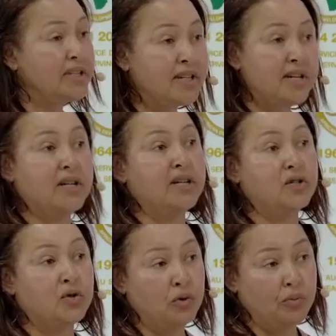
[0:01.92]

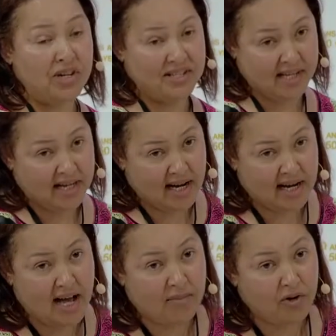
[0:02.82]
turn to President
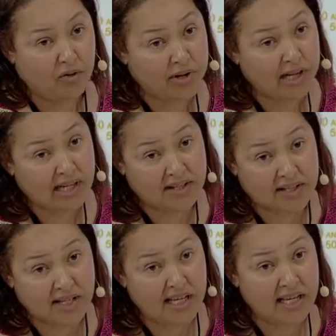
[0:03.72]
Kagame. You've been
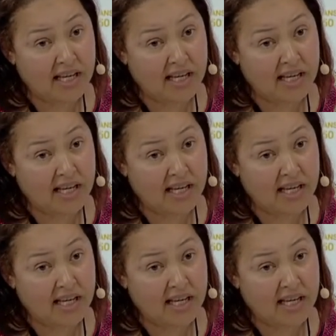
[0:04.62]
listening